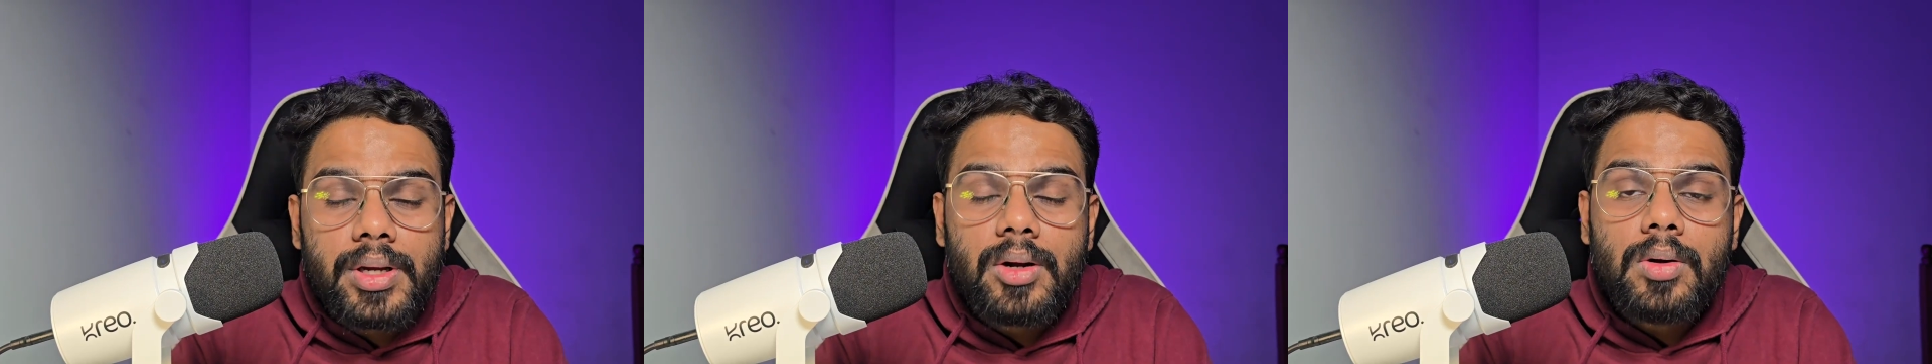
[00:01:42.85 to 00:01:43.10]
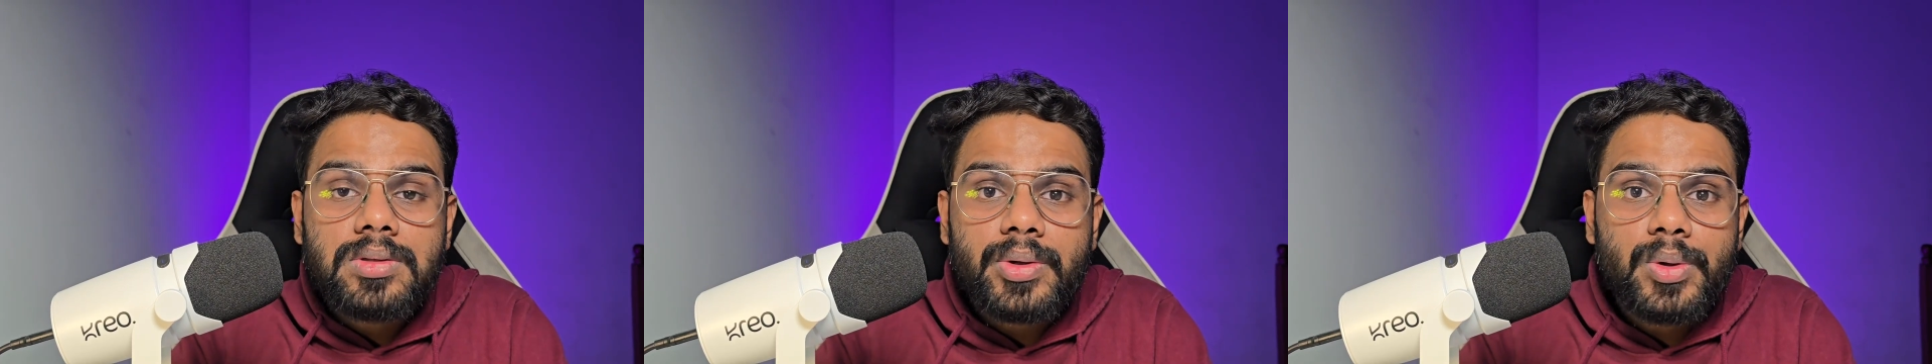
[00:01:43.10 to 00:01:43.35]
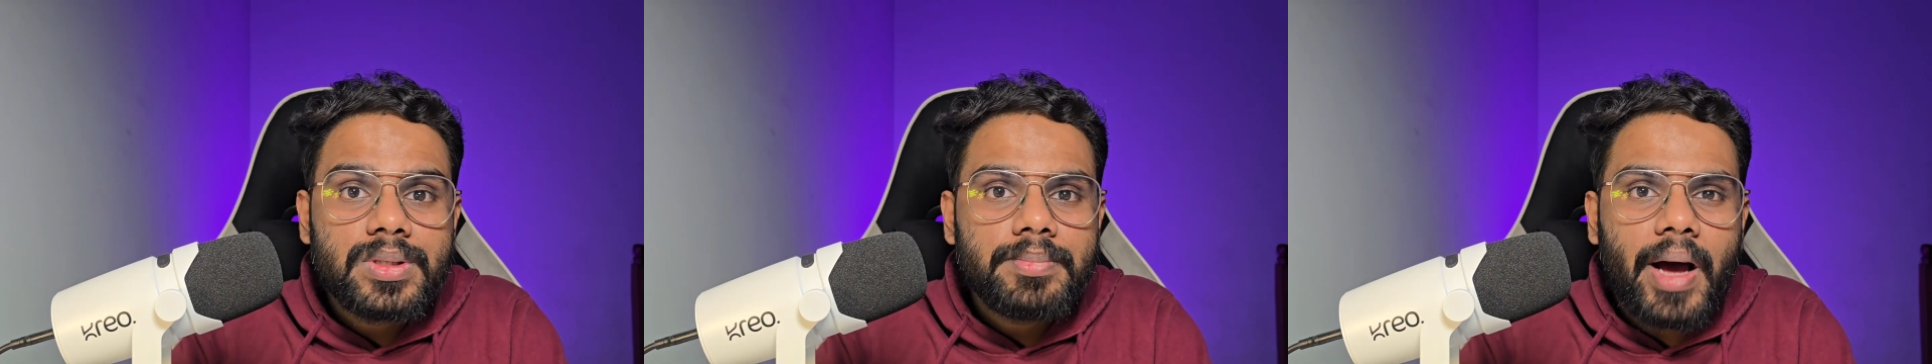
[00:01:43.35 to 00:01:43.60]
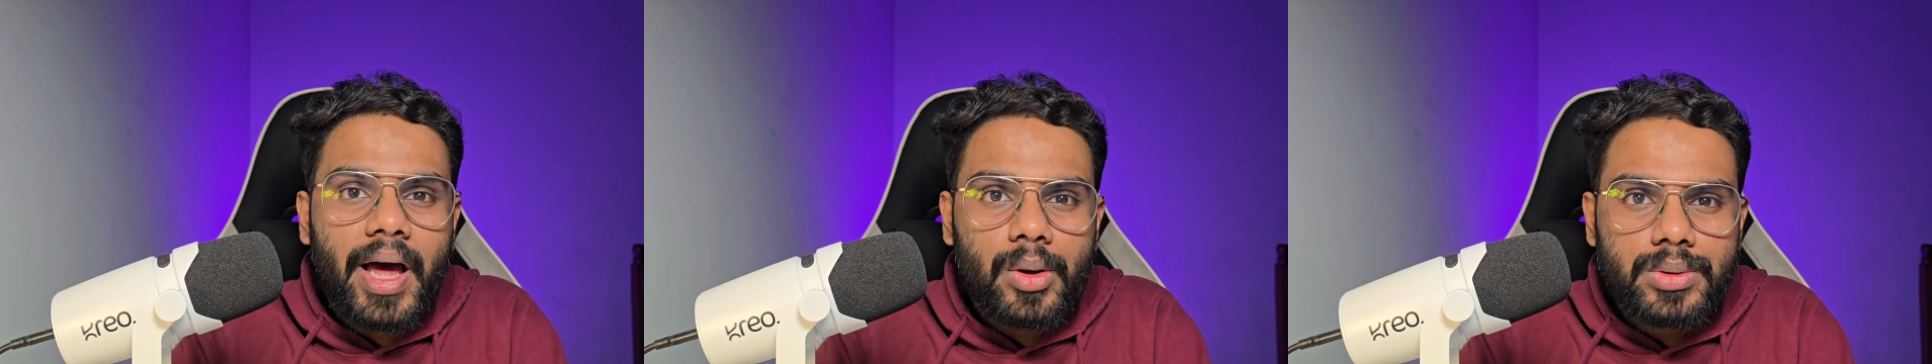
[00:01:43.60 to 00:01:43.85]
You can also
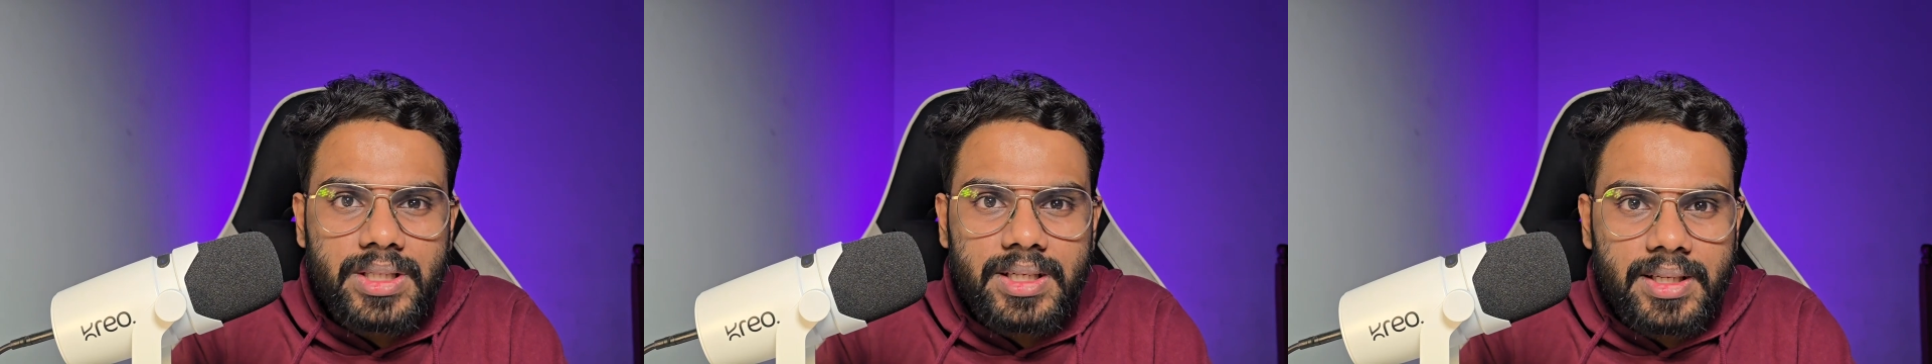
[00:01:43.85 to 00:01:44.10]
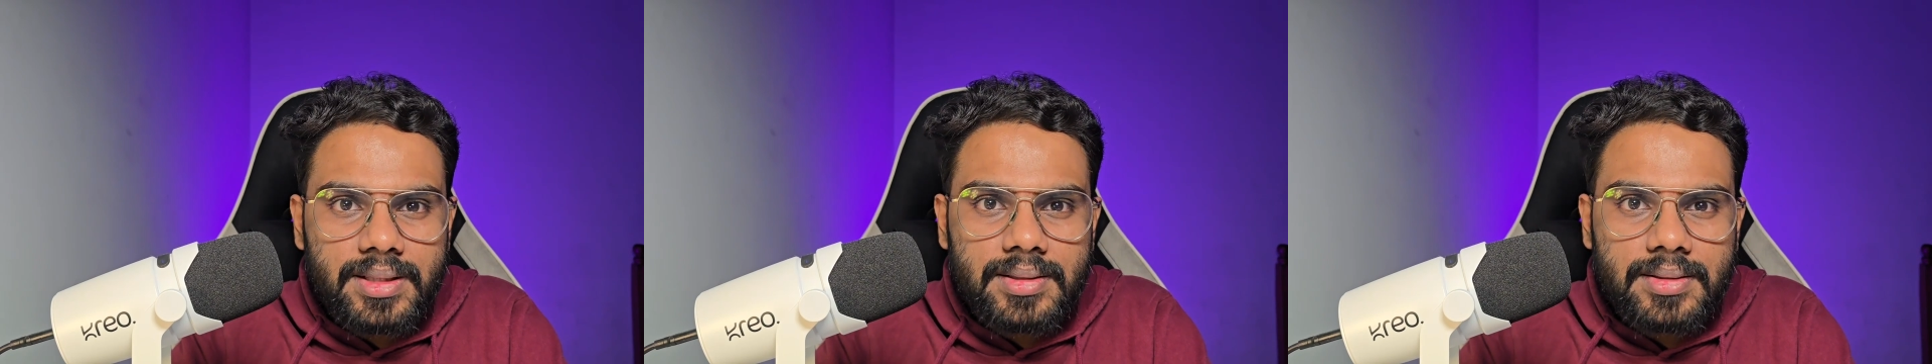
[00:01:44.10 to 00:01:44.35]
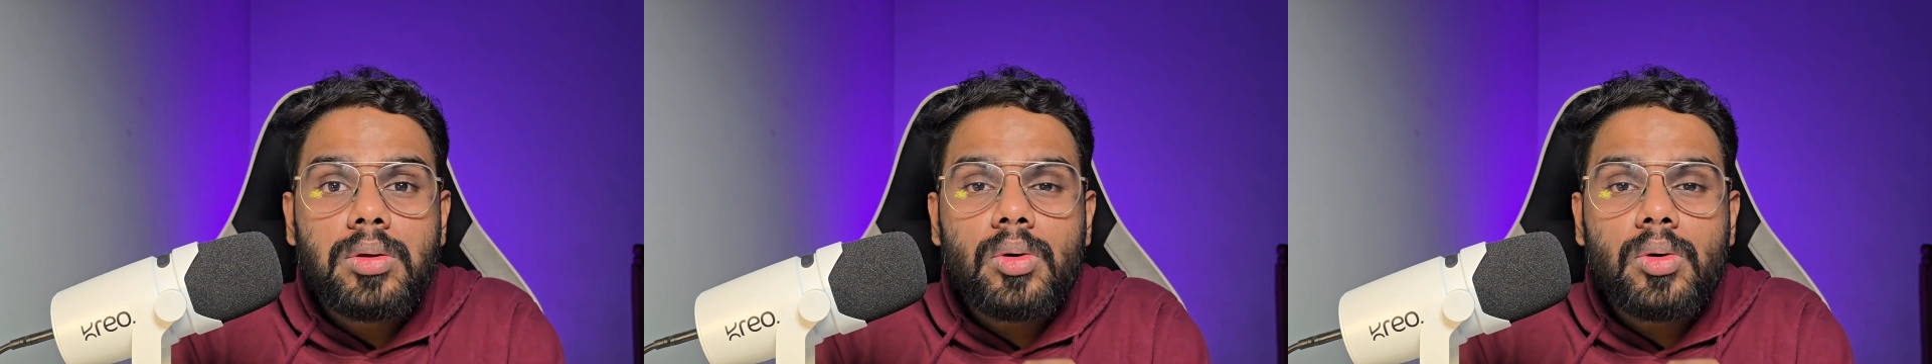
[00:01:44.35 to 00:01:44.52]
use Maru GTs.